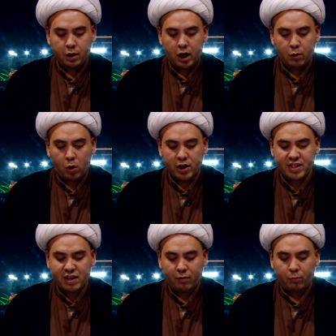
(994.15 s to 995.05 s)
in
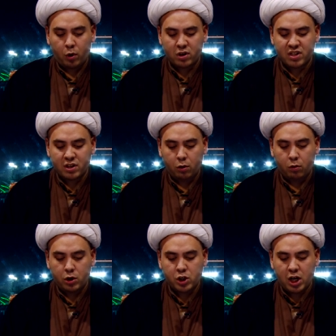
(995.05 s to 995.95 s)
ones that work
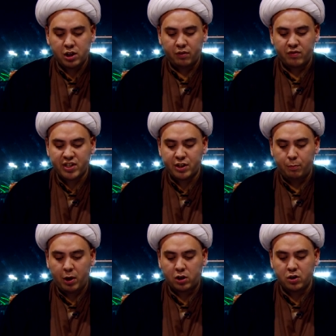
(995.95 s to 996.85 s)
slower, changing the still
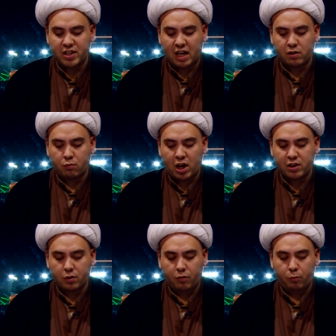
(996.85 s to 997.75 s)
pictures at a
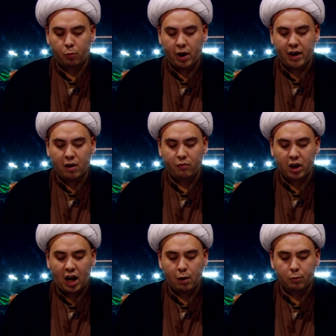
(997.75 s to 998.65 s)
rate of one
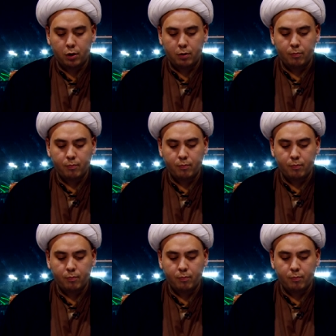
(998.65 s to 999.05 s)
every hour